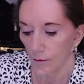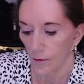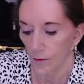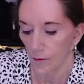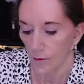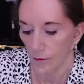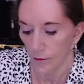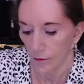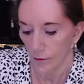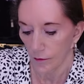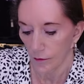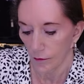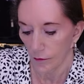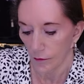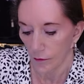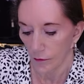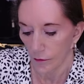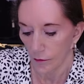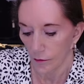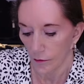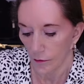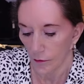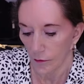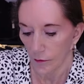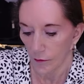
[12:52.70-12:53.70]

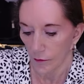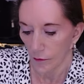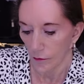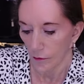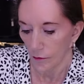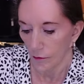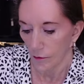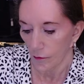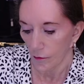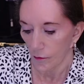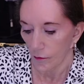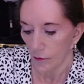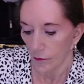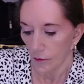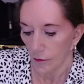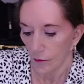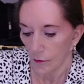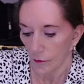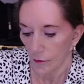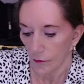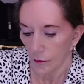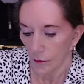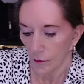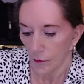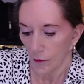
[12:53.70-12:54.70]

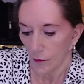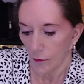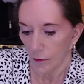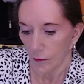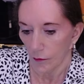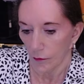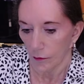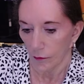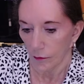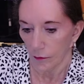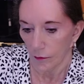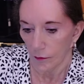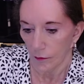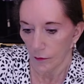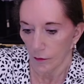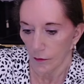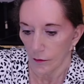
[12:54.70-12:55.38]
(silence)